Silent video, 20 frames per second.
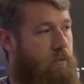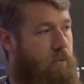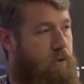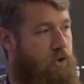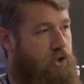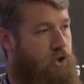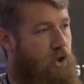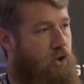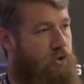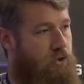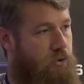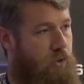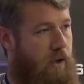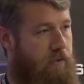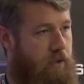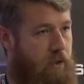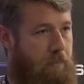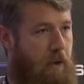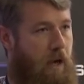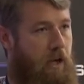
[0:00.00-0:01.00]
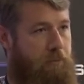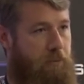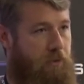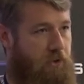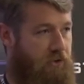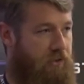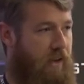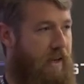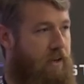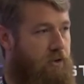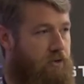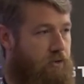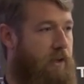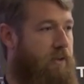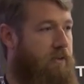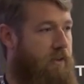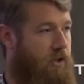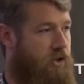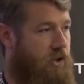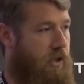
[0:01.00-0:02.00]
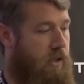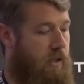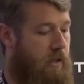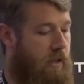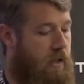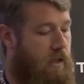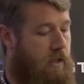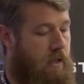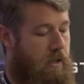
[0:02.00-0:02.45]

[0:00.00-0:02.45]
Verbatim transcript: which shows you every possible state and transition.